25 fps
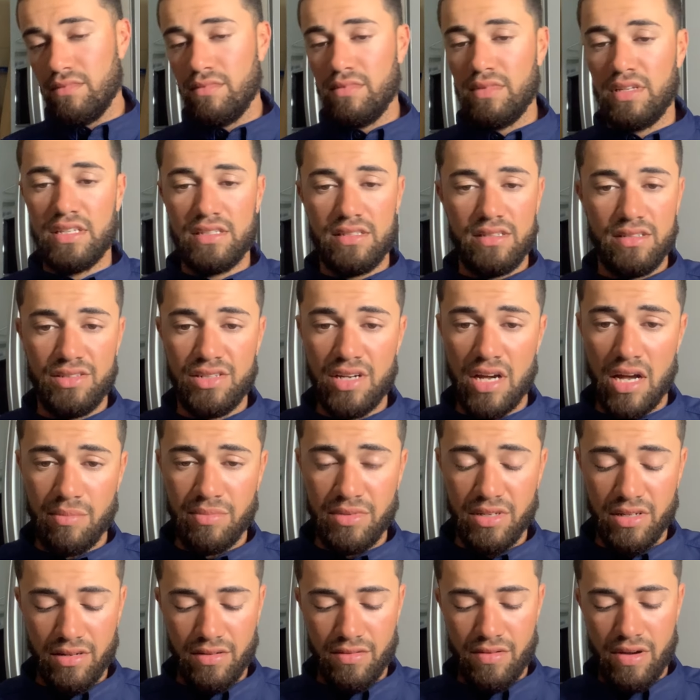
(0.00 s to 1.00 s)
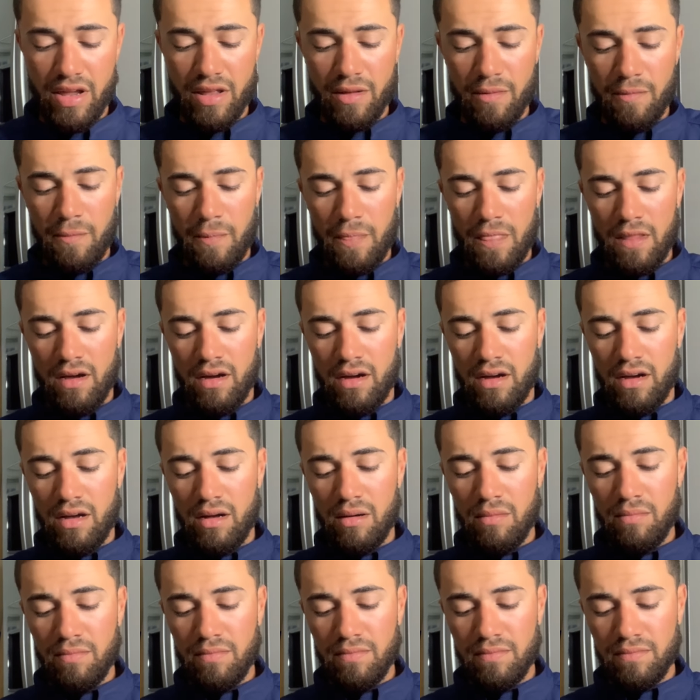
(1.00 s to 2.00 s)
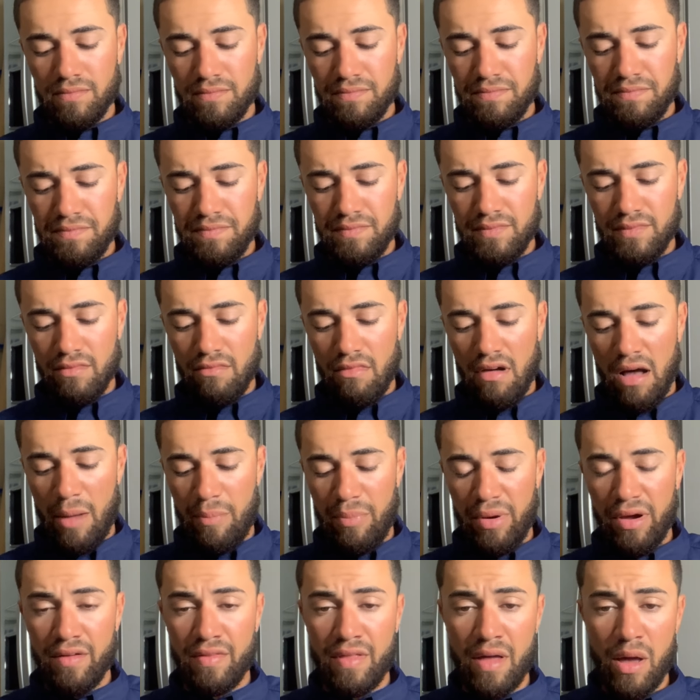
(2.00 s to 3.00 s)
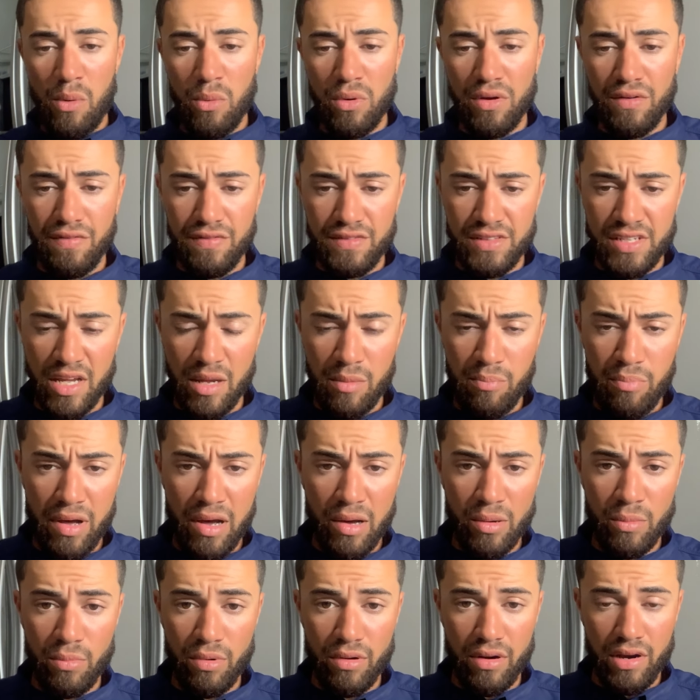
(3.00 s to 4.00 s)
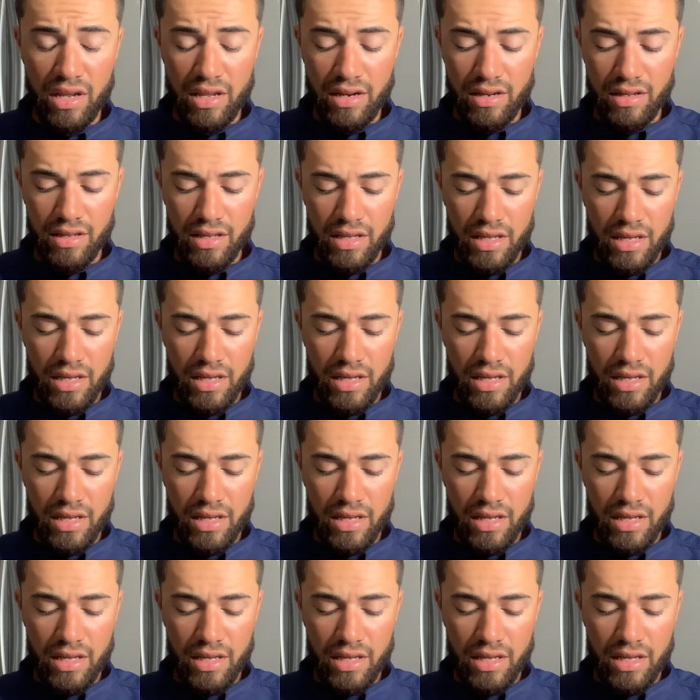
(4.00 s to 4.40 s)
gets the job done, right? I pair that with 10-pound braid.